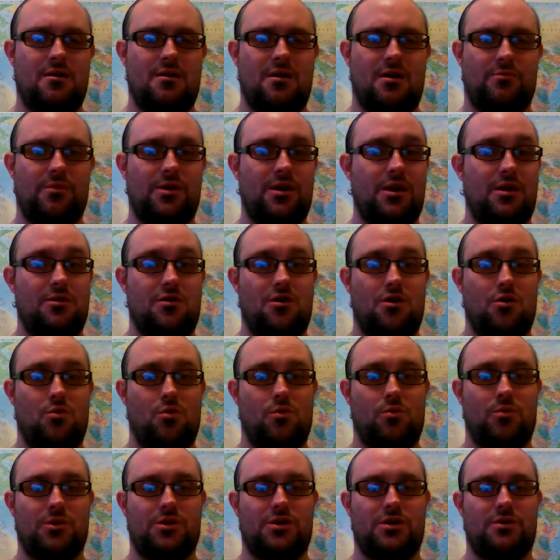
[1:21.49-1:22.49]
And we didn't know
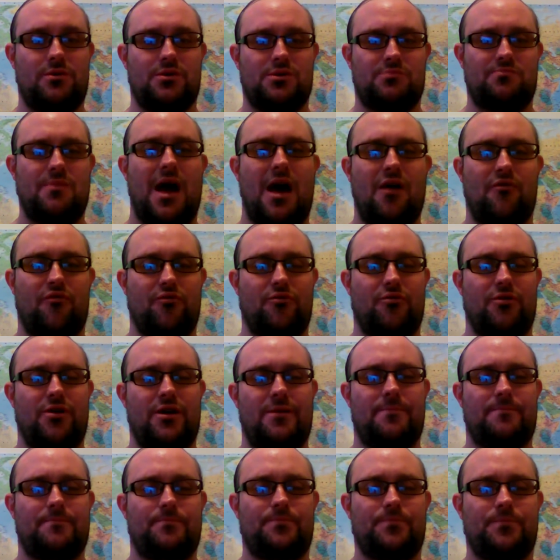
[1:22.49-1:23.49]
what we were doing was bad for
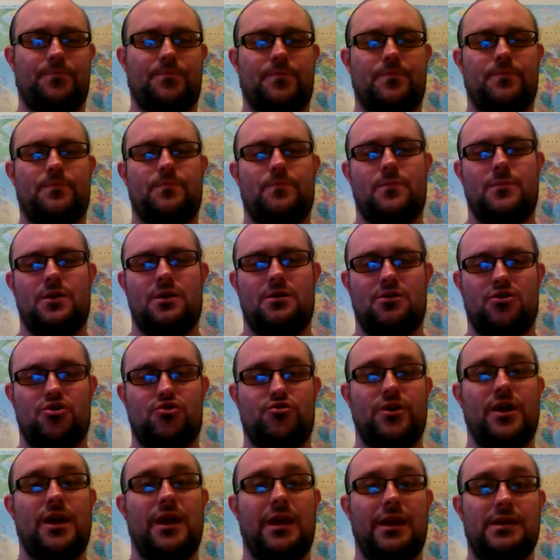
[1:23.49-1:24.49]
it.
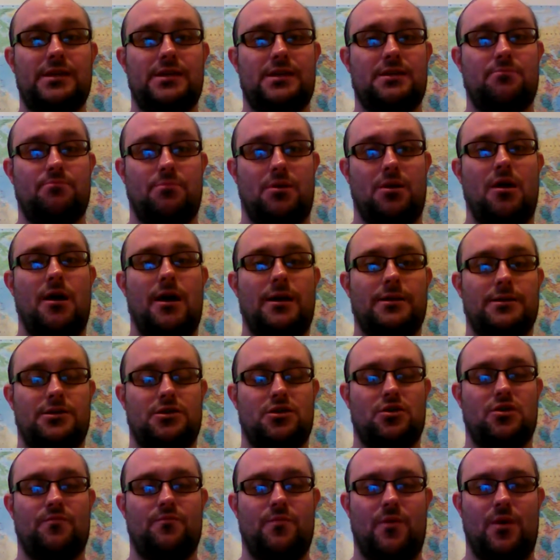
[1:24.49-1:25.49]
Trees and plants
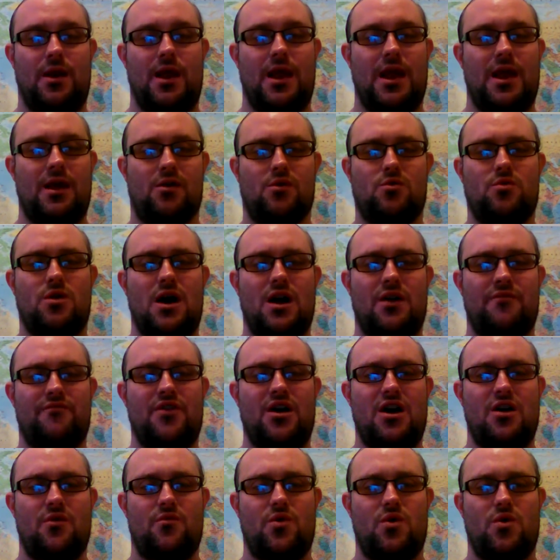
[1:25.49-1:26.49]
do play quite a big
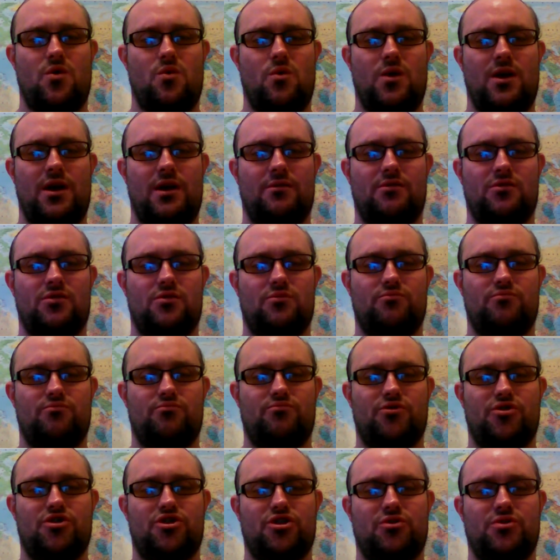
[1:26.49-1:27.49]
role in
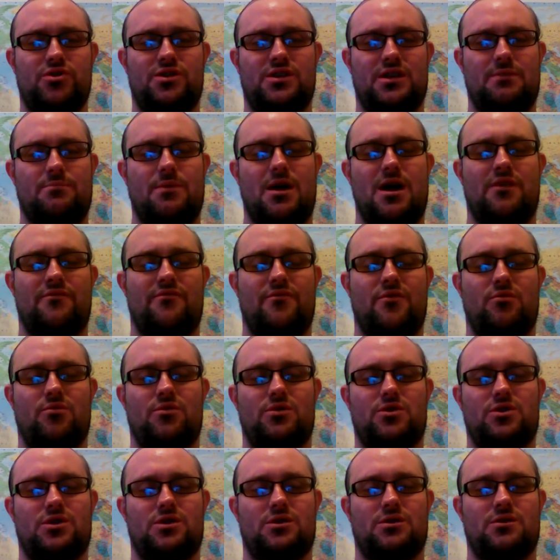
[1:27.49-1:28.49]
reducing the amount of
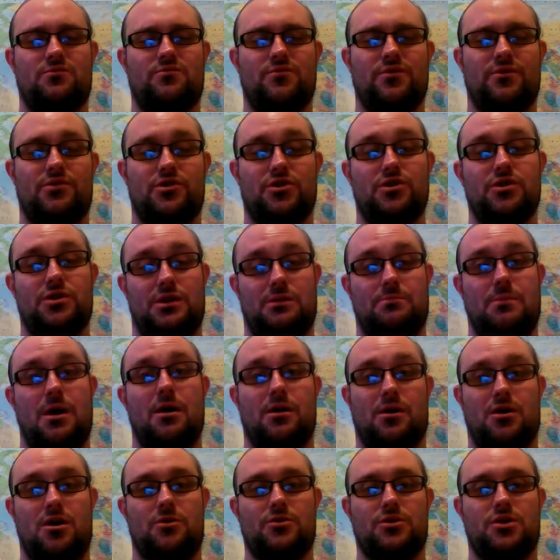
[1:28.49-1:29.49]
oxygen, reducing the
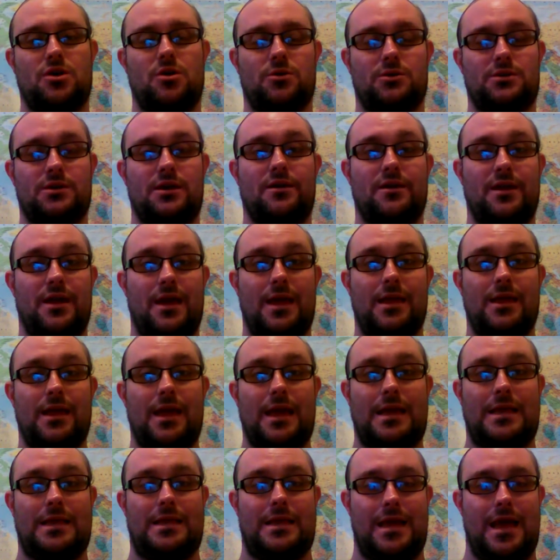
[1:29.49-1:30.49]
amount of carbon dioxide
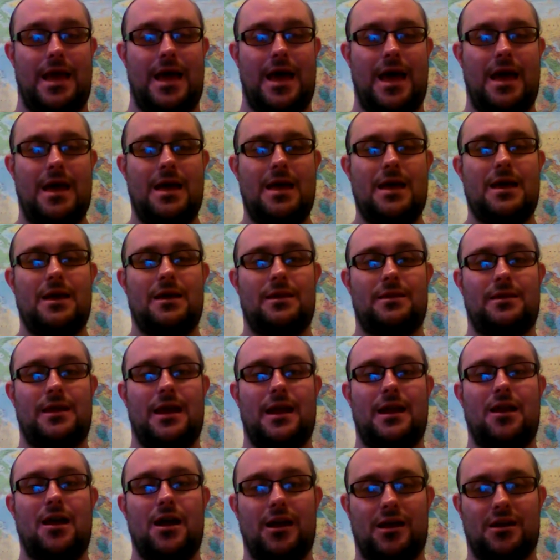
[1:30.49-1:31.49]
in the air.
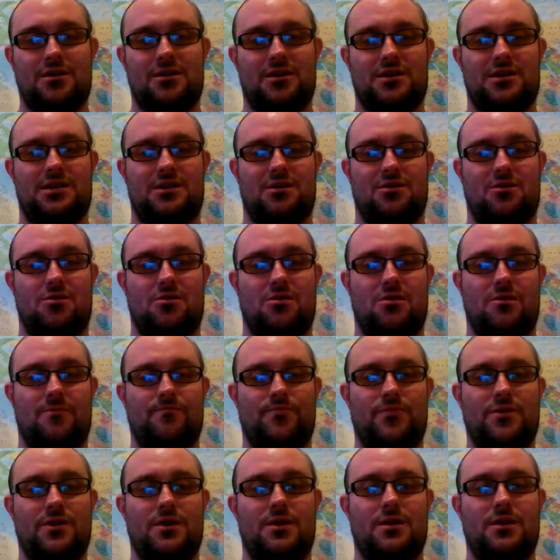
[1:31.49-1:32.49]
They like us a
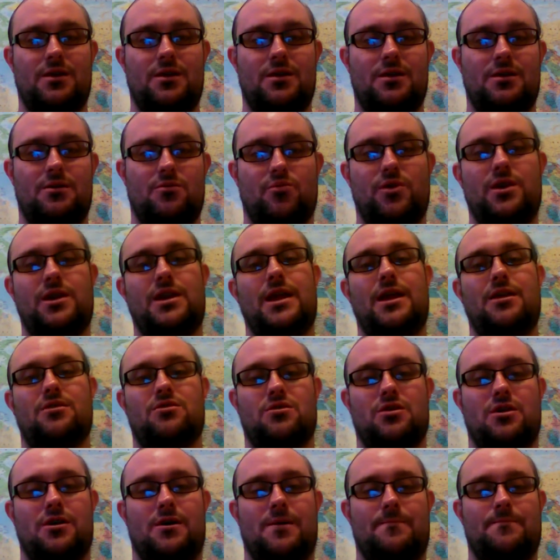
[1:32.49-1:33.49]
lot. We
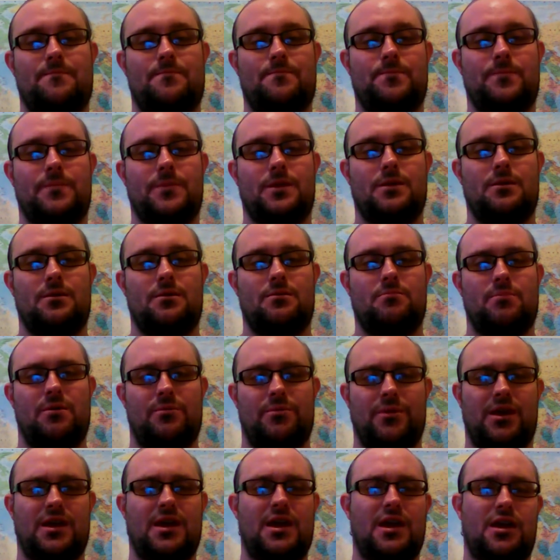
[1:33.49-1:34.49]
need them. But
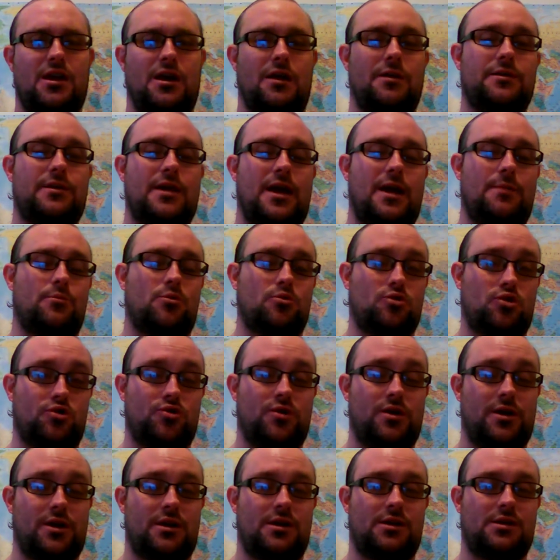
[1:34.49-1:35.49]
if we keep cutting down more
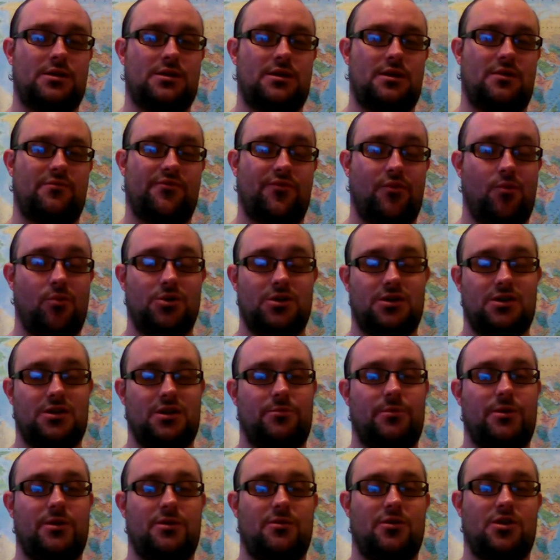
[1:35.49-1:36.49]
trees,
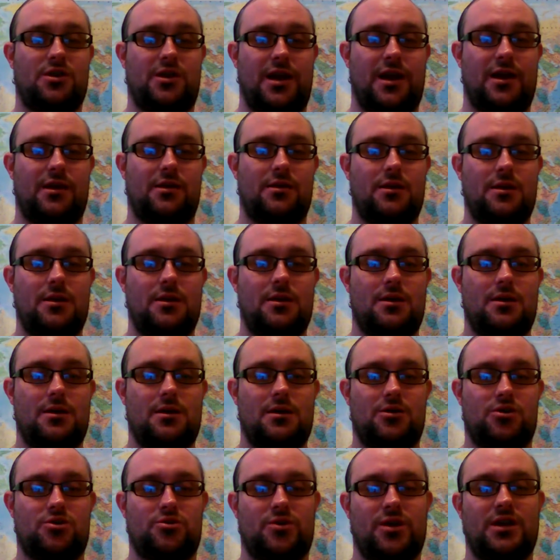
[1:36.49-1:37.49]
unfortunately, we do take
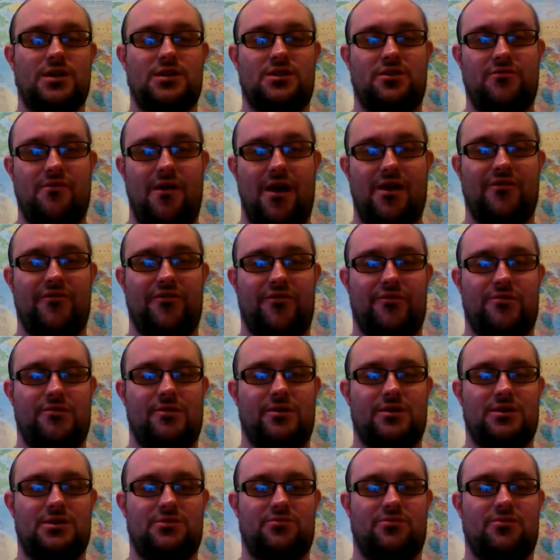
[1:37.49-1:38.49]
trees in the
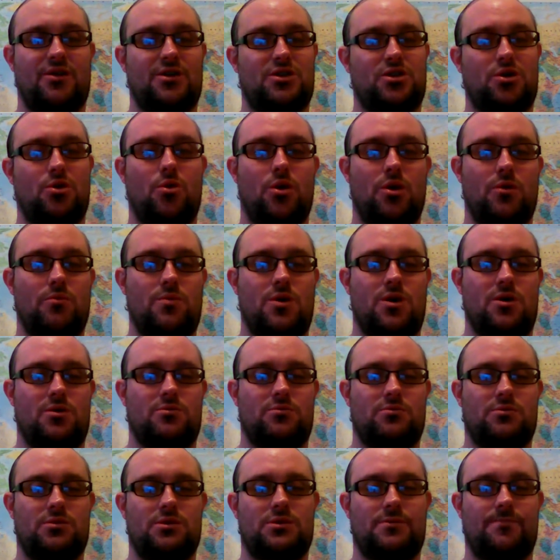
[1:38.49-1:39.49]
rainforest for our toilet
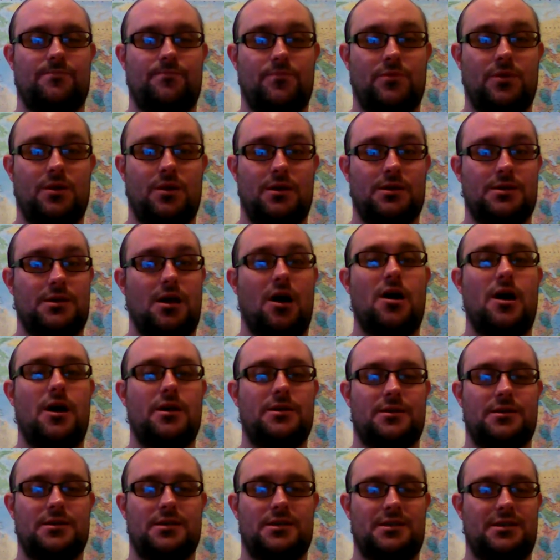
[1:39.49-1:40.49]
rolls. As
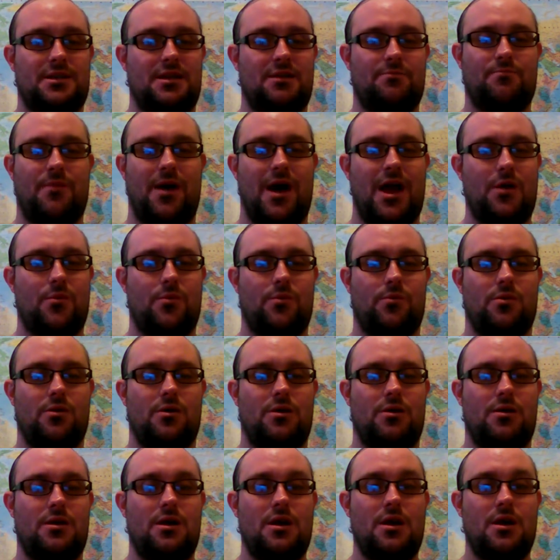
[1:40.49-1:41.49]
artists need
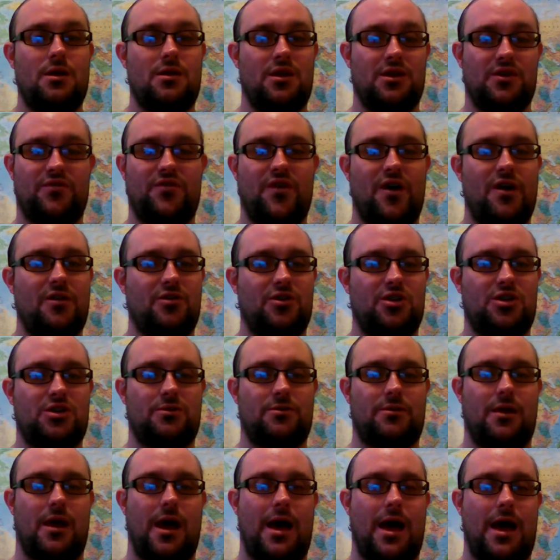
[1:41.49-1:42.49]
paperwork, there's
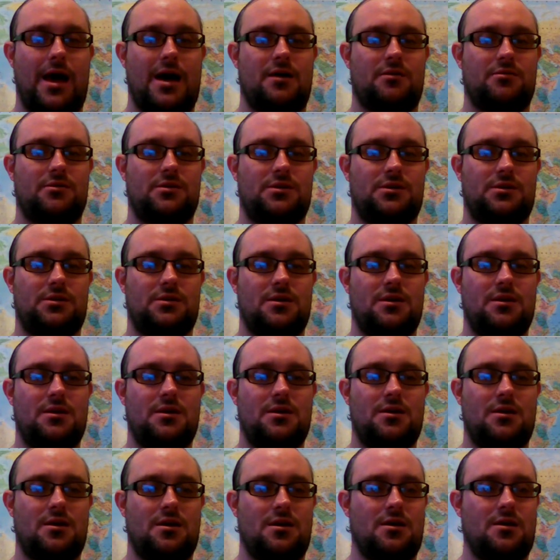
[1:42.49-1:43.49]
furniture in our house,
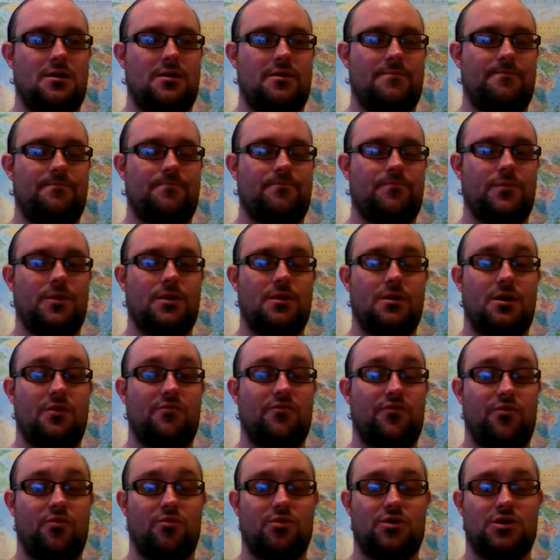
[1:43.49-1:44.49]
um,
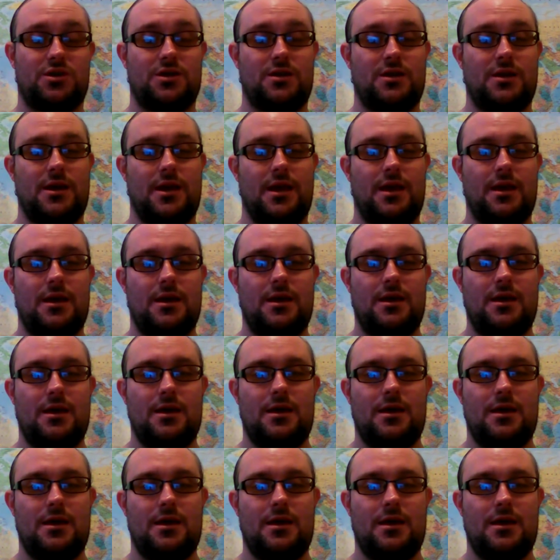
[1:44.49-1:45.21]
unfortunately.